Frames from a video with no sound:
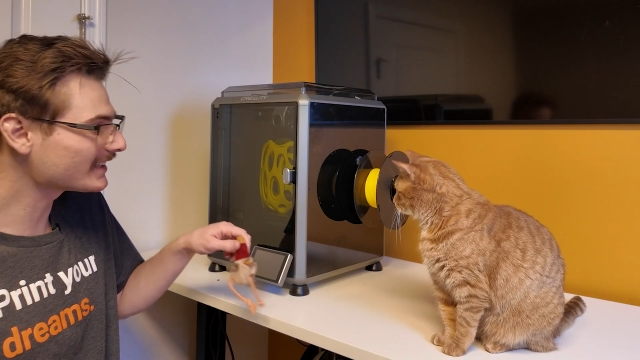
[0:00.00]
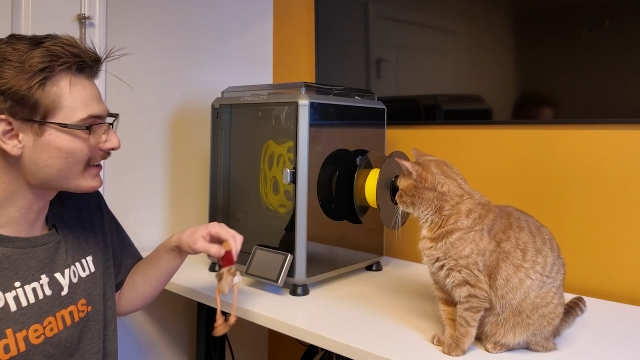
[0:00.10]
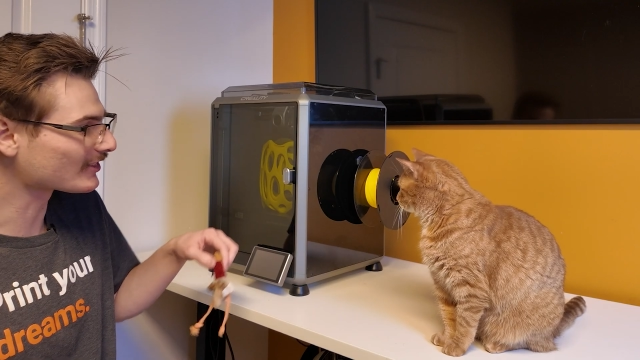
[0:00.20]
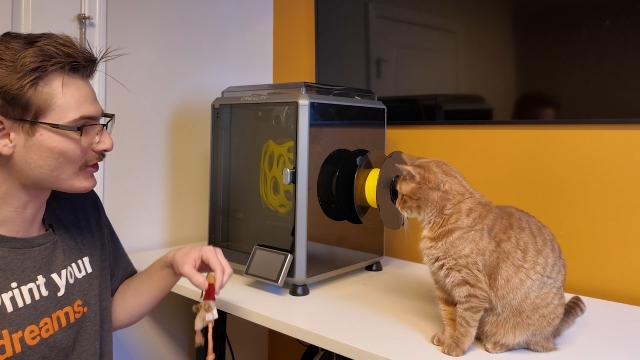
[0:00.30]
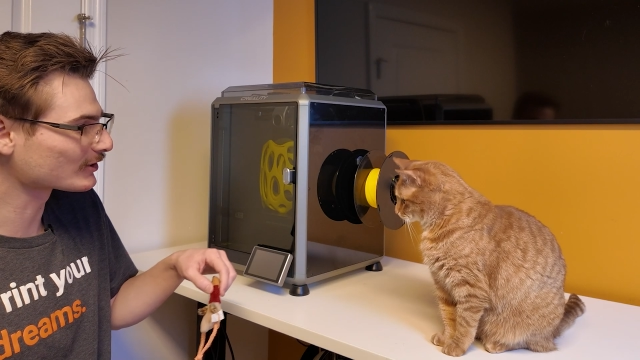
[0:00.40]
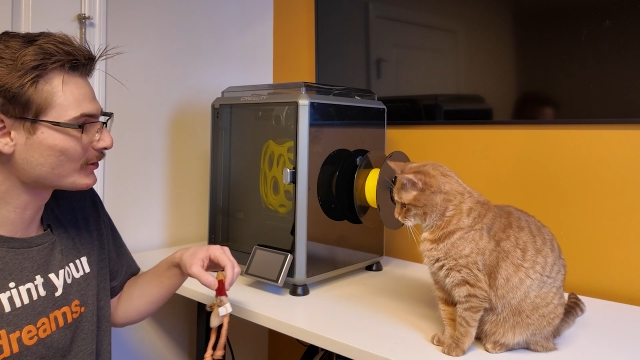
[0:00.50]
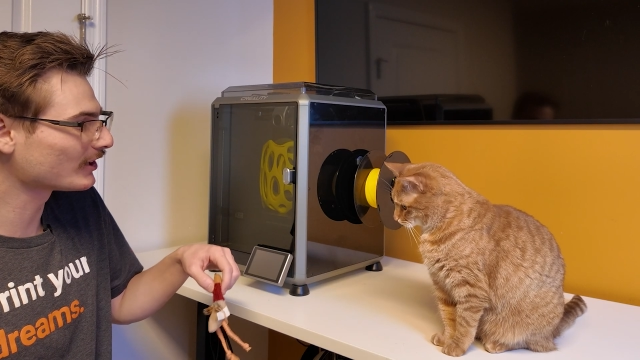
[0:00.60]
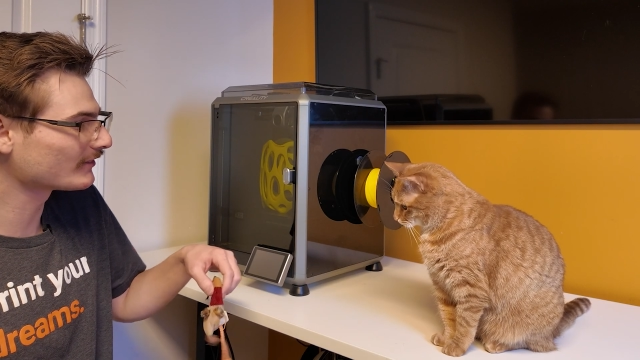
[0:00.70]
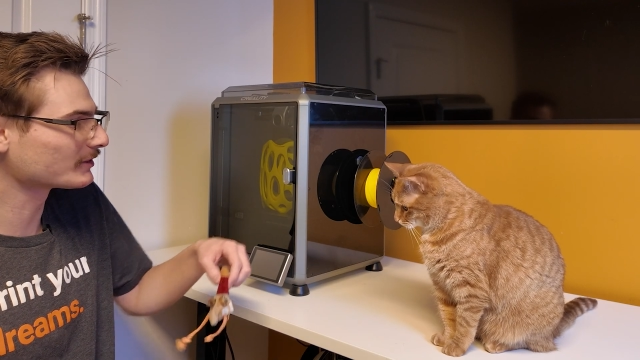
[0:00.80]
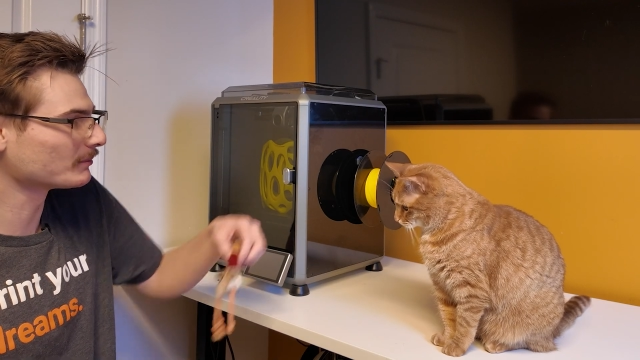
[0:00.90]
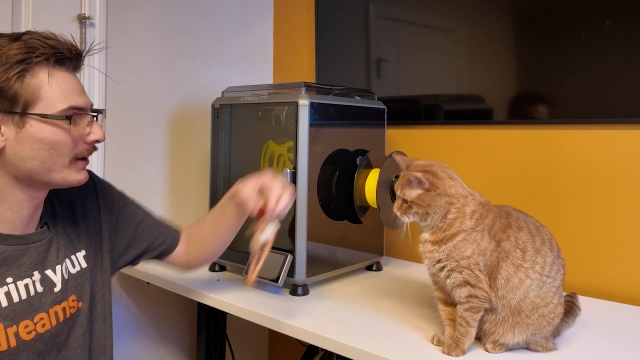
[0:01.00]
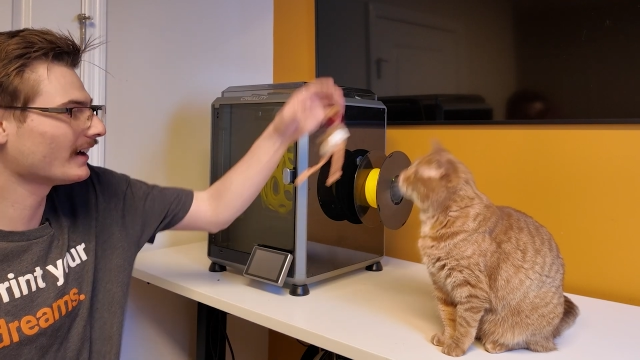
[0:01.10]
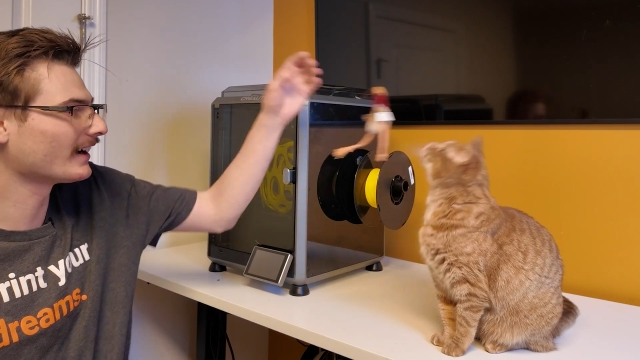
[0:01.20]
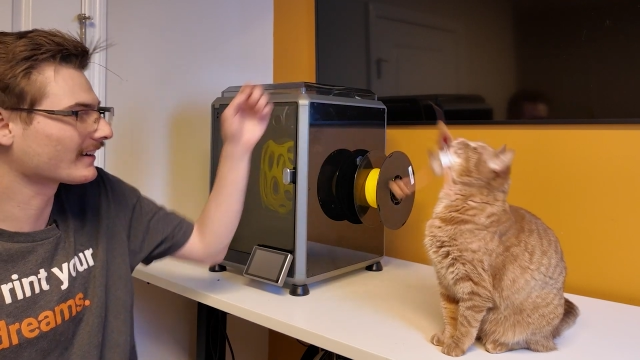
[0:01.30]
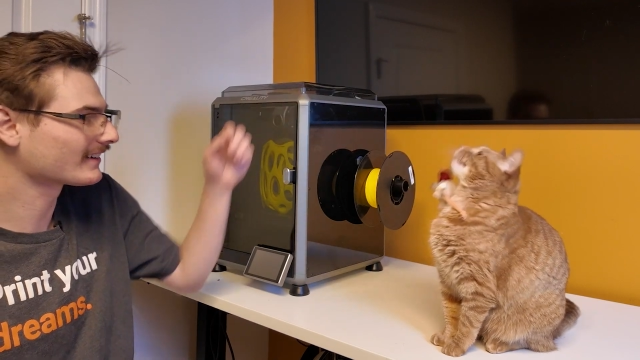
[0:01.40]
that and threw it off your
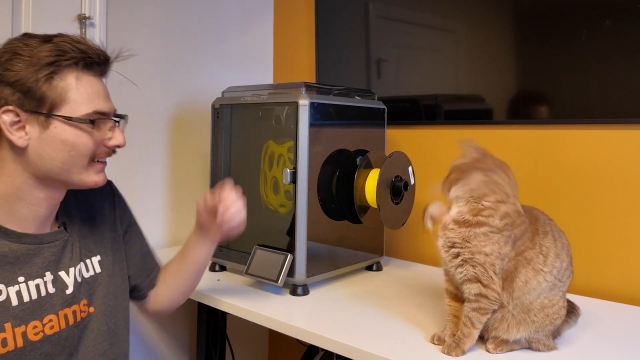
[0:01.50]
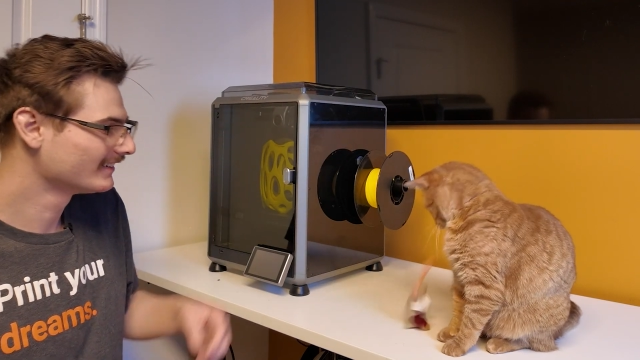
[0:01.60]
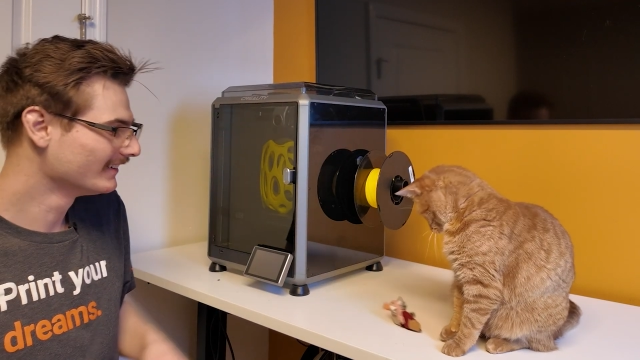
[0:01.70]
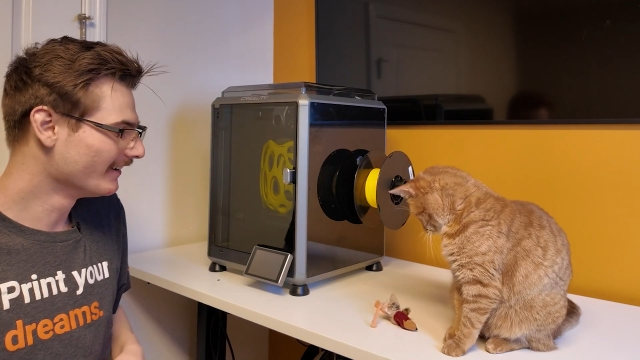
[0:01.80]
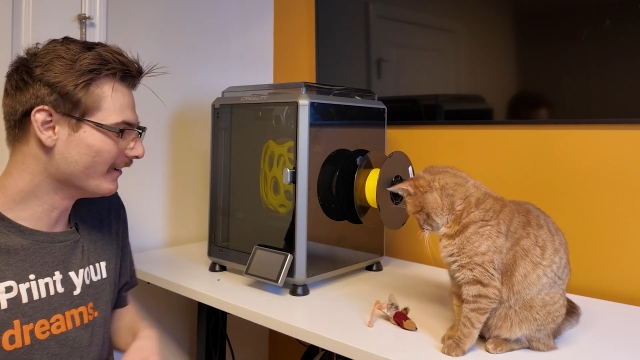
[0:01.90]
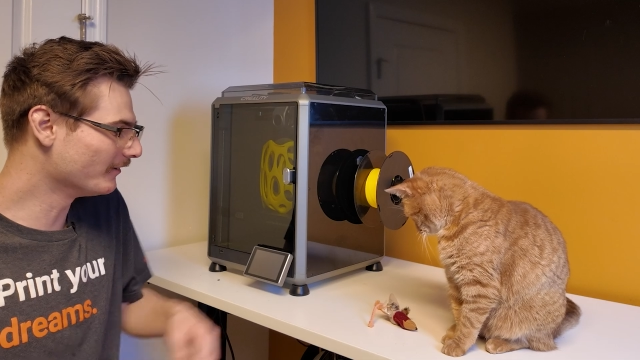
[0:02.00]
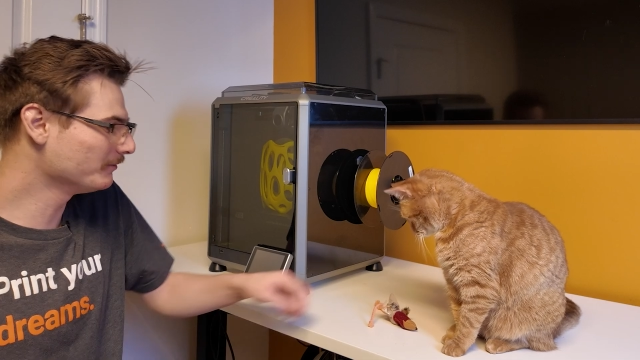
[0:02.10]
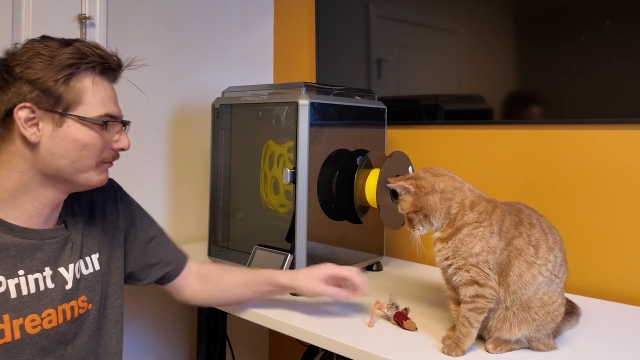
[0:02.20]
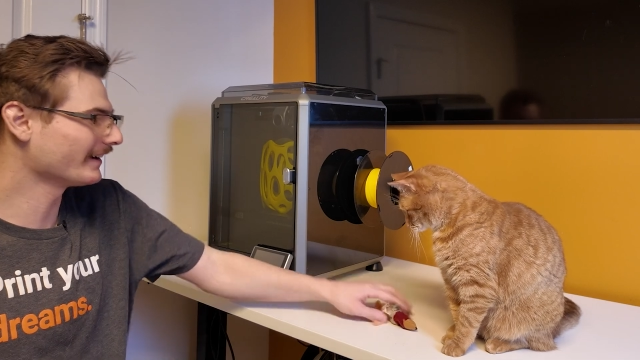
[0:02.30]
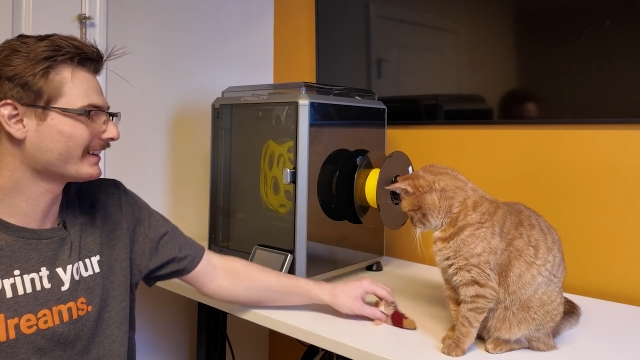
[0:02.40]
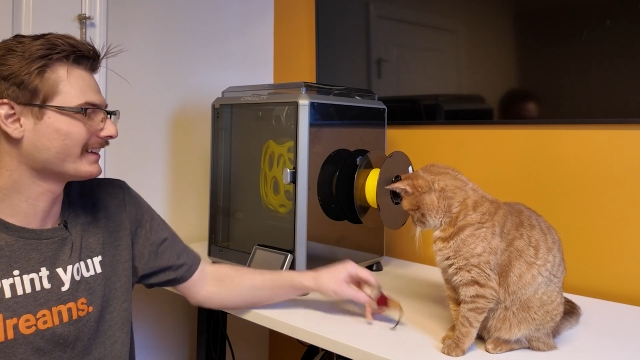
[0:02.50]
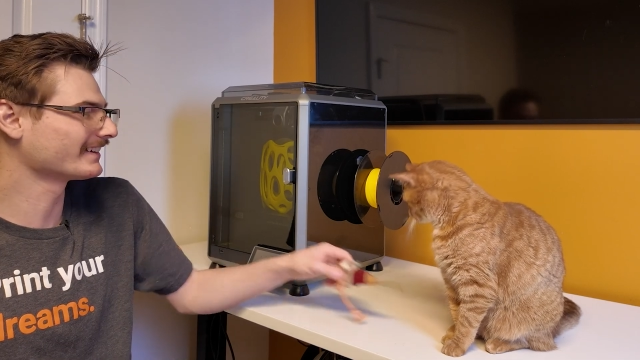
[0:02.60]
back. Oh my